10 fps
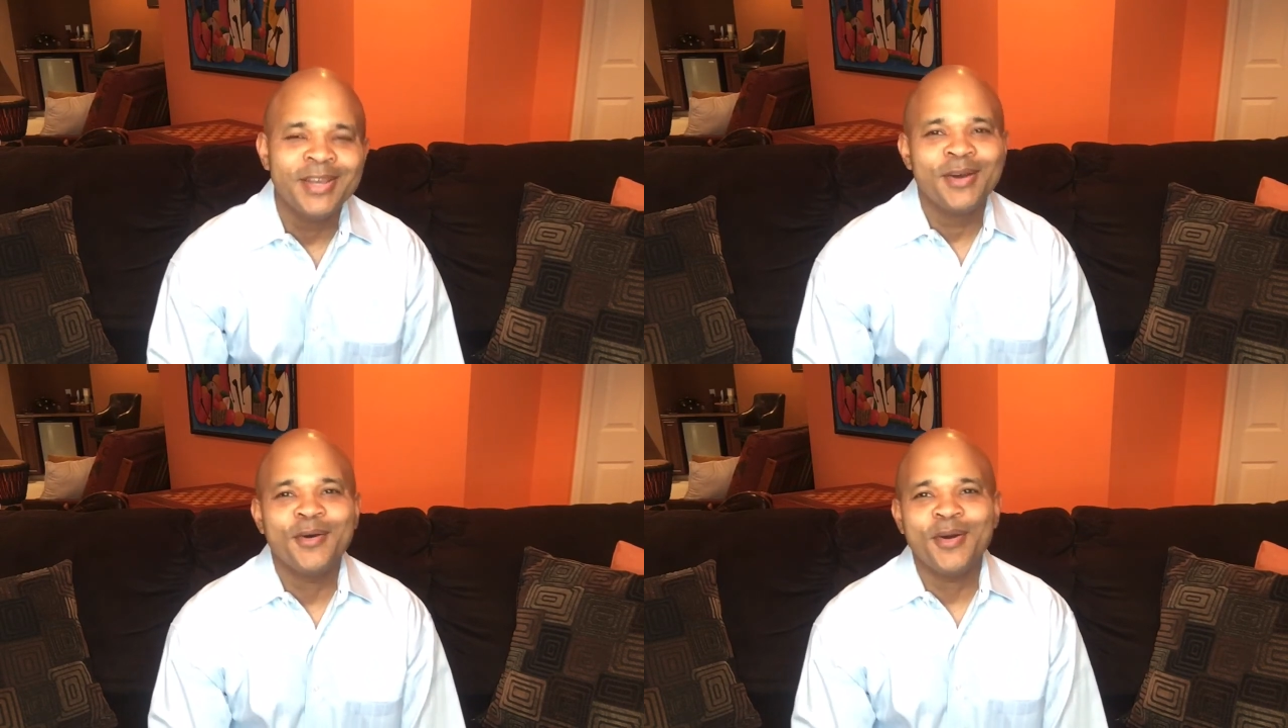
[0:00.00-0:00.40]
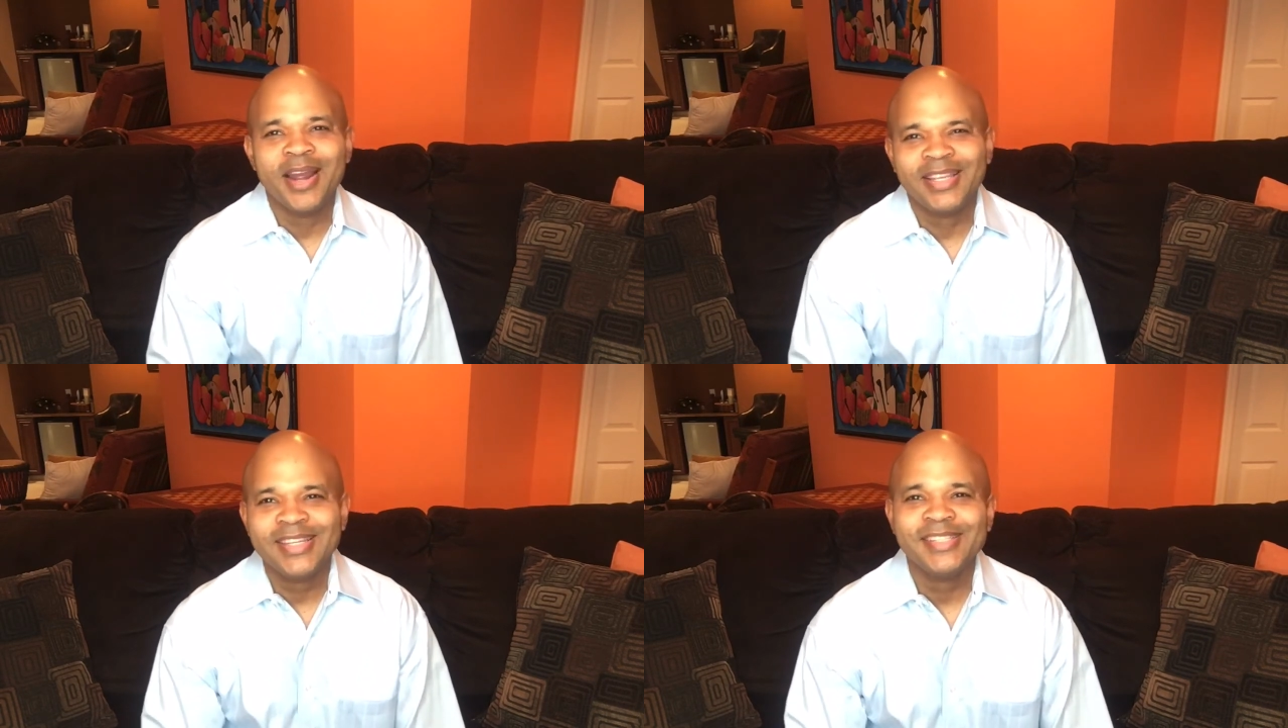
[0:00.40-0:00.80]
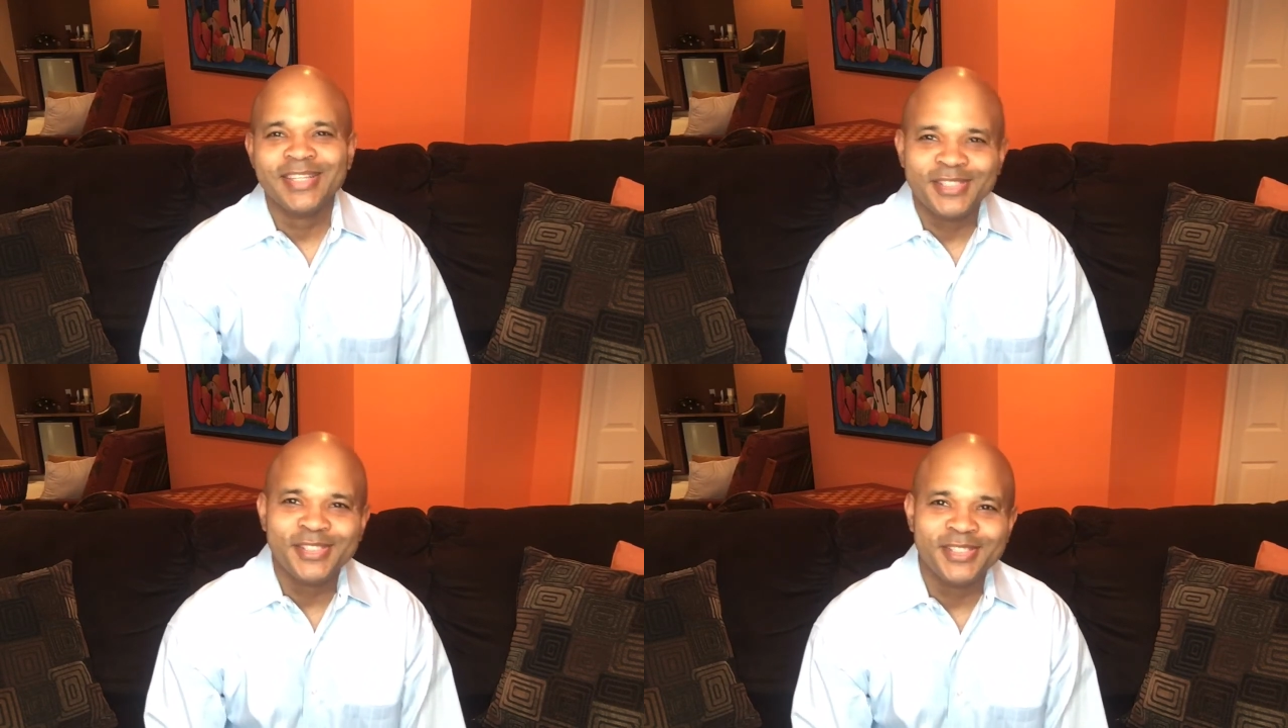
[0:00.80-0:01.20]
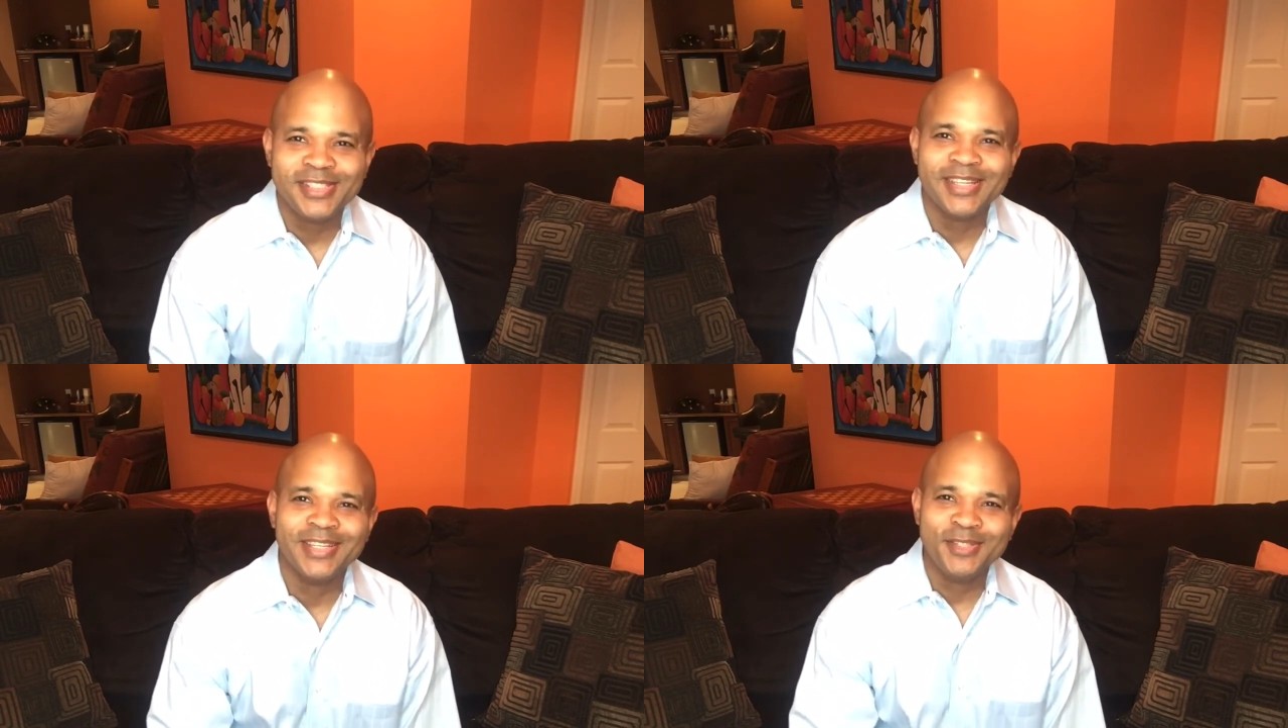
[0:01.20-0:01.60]
or I guess I should
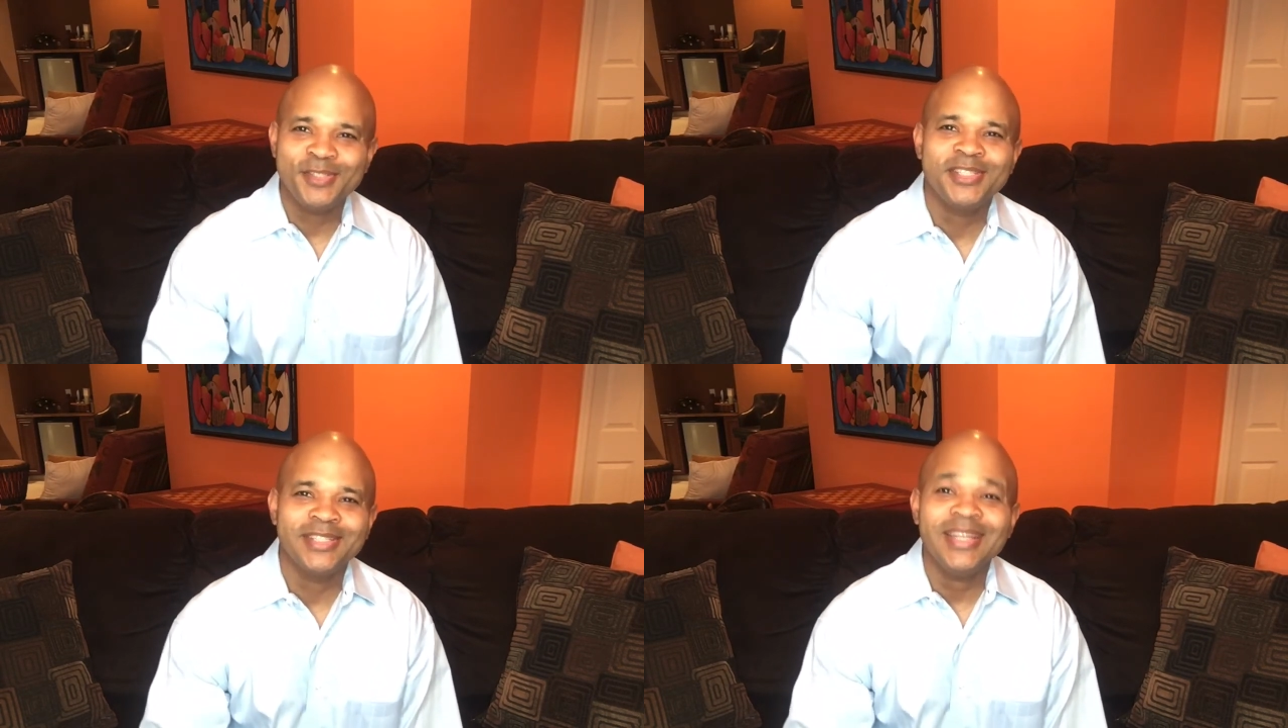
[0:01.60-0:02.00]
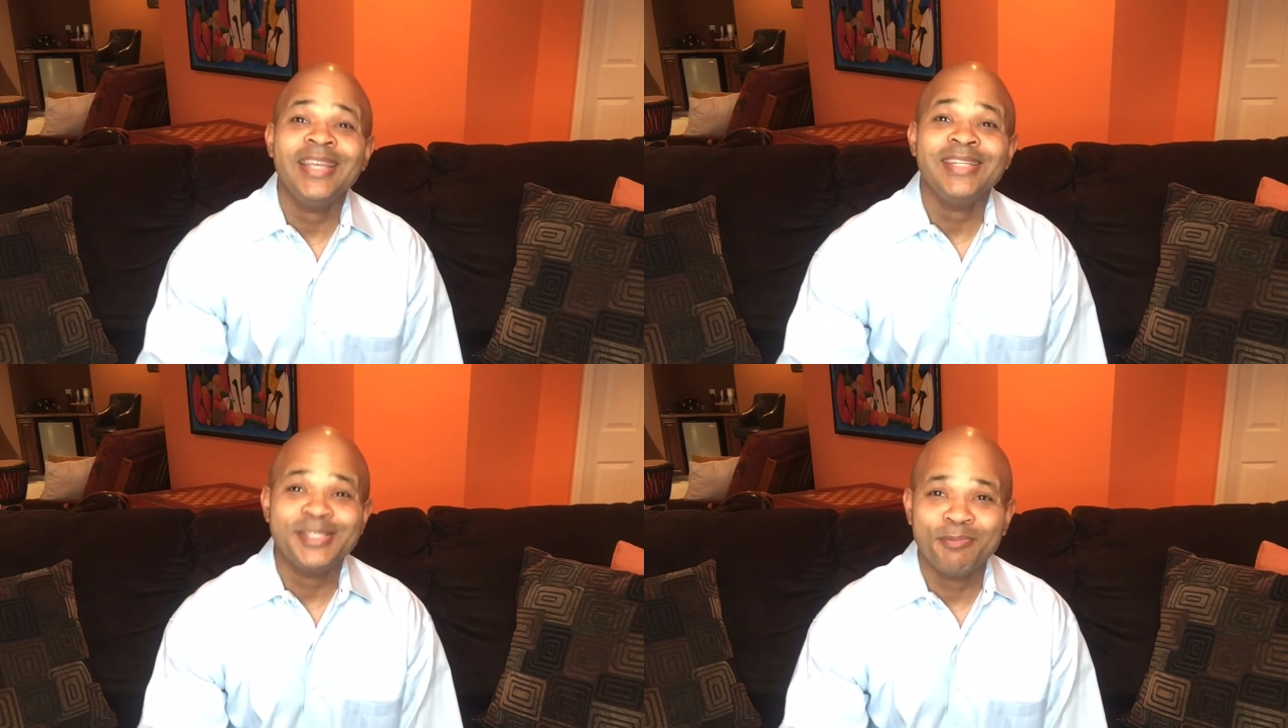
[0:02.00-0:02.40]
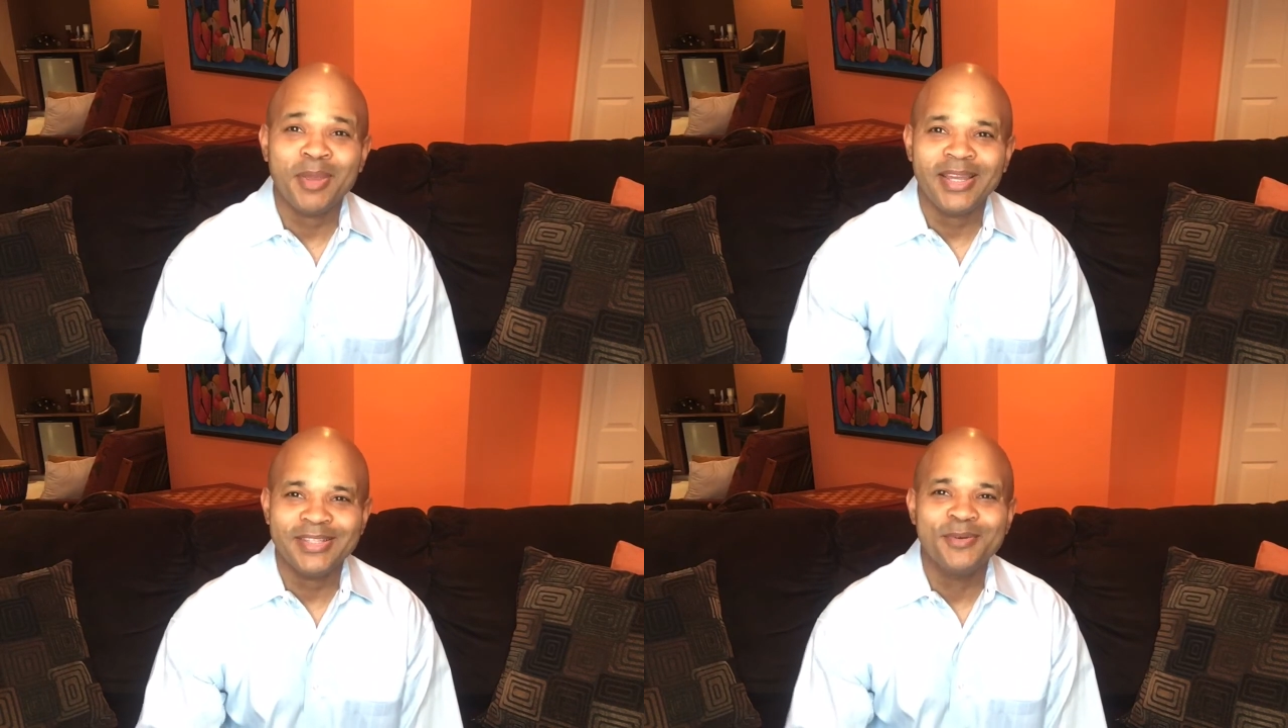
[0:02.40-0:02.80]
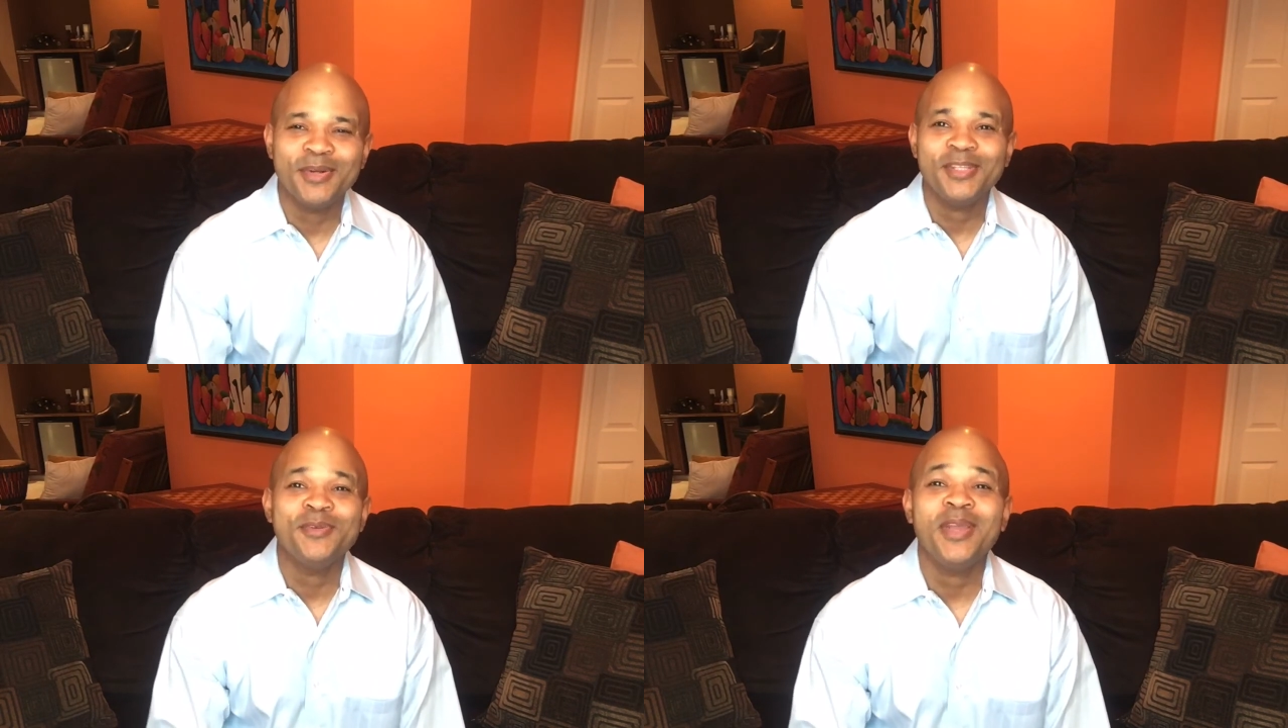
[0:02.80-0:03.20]
say you should inspect
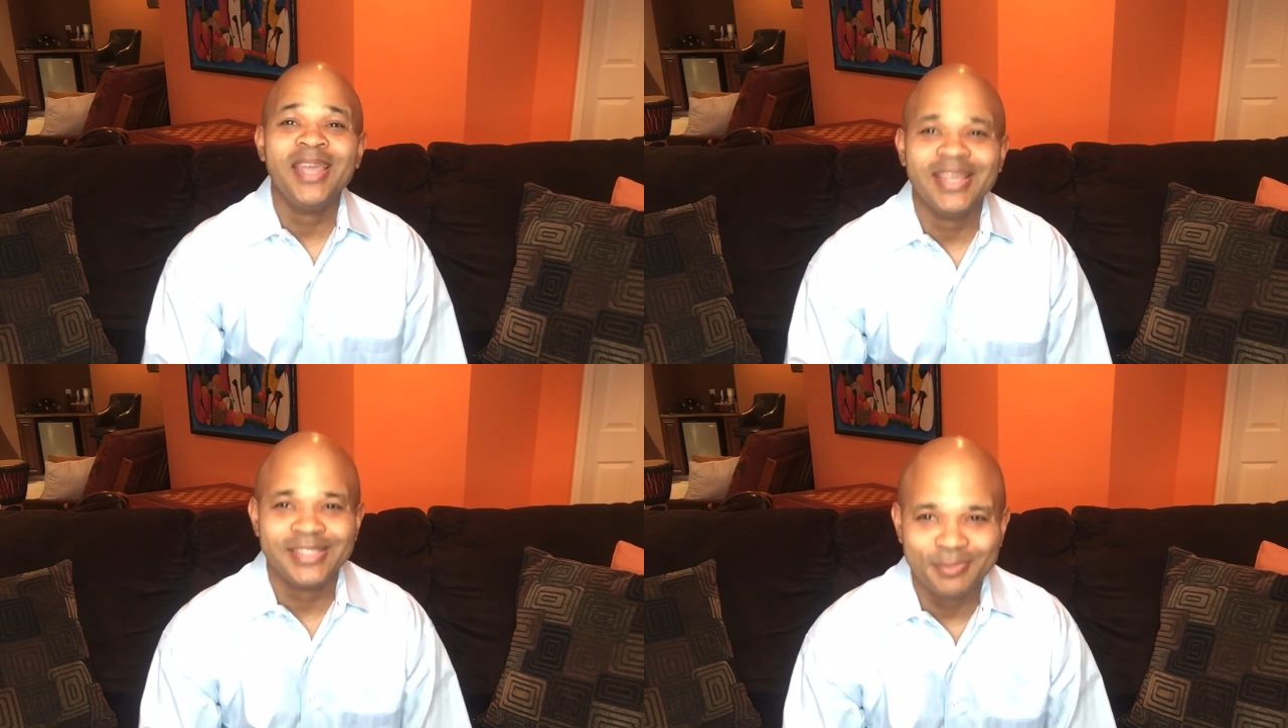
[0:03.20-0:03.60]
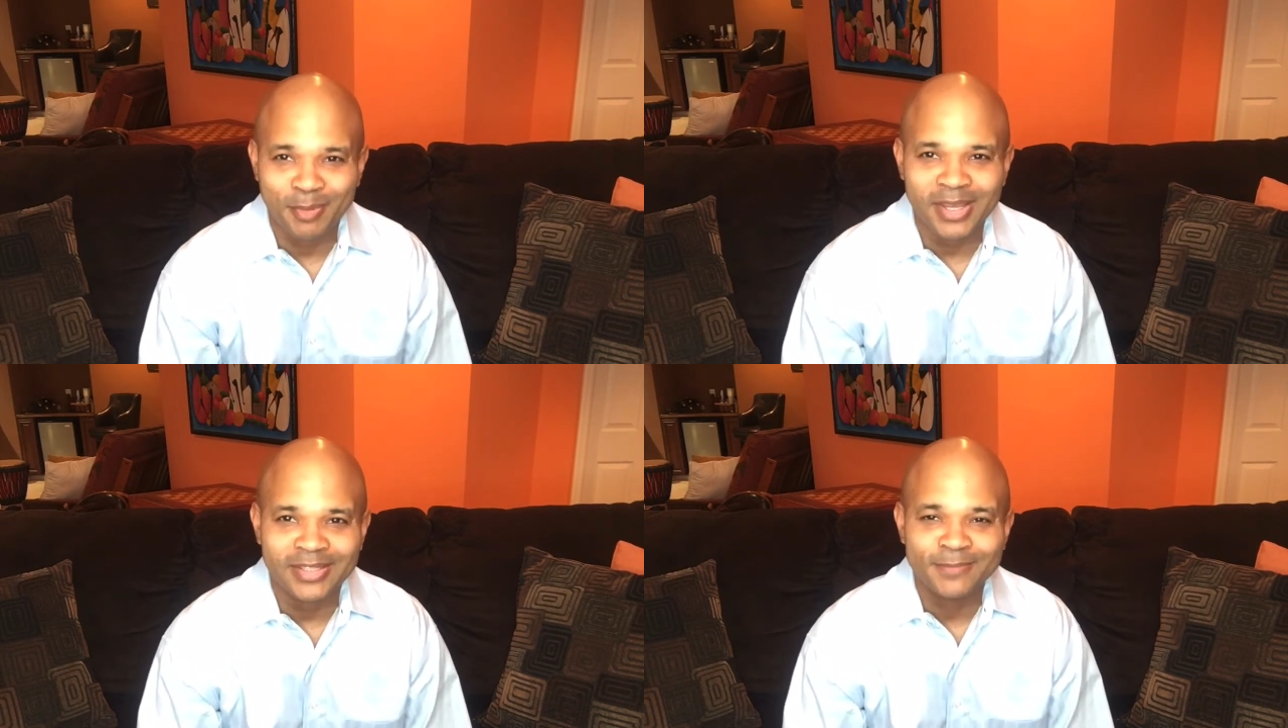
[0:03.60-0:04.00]
what you expect.